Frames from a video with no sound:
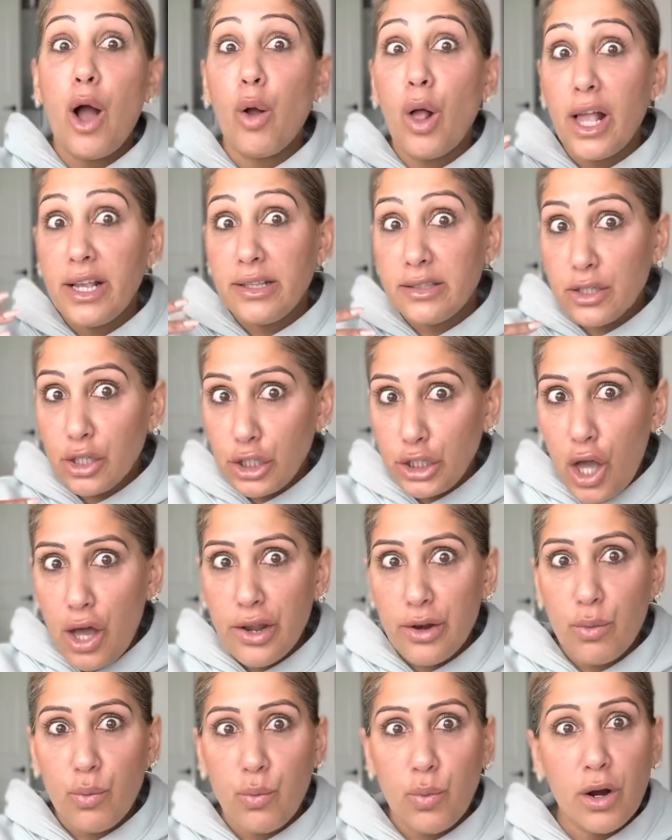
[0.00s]
it's a
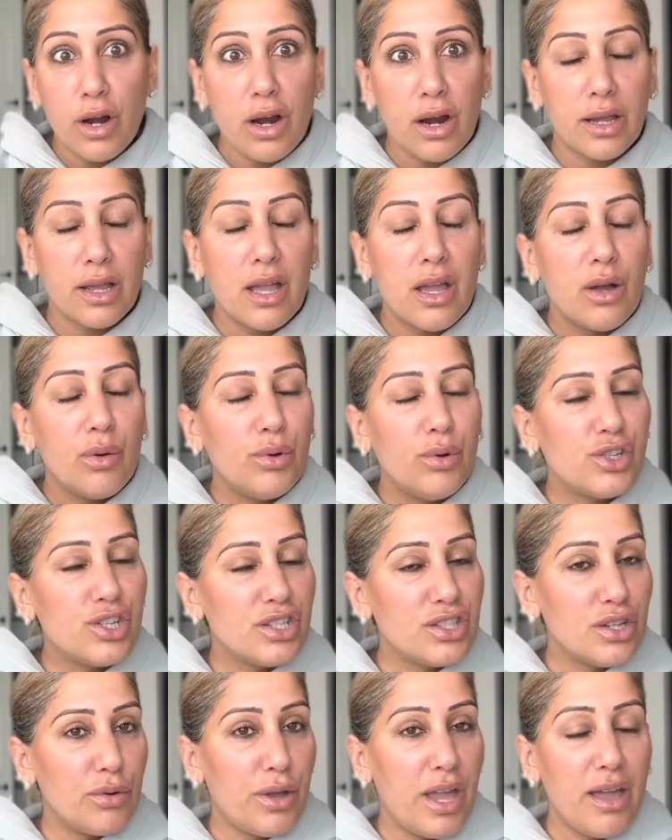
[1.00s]
lot of work, which
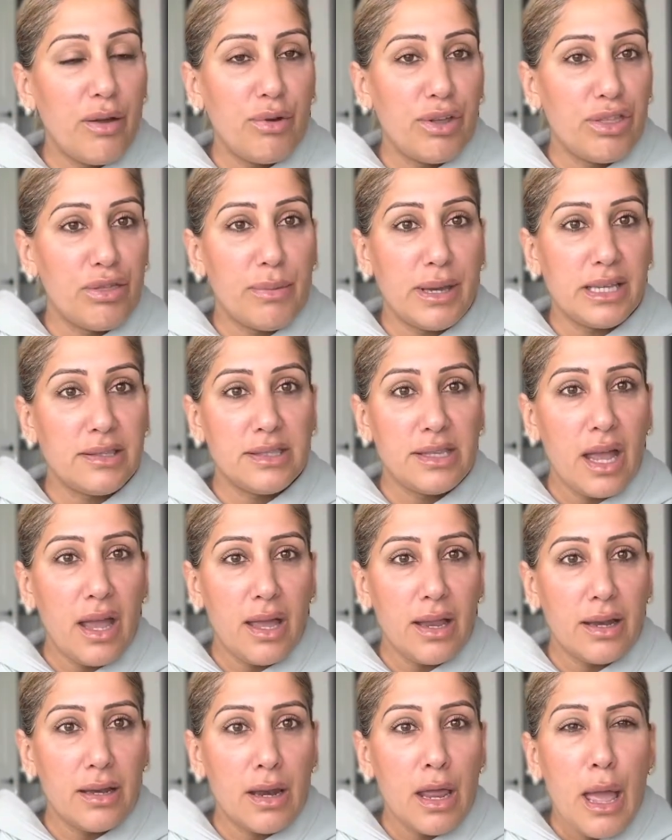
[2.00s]
is okay with my
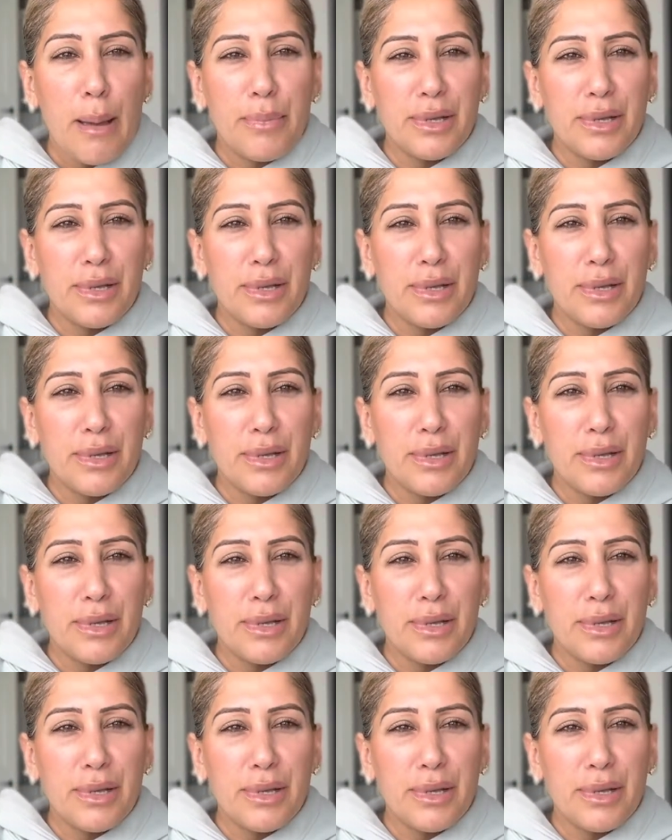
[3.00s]
son,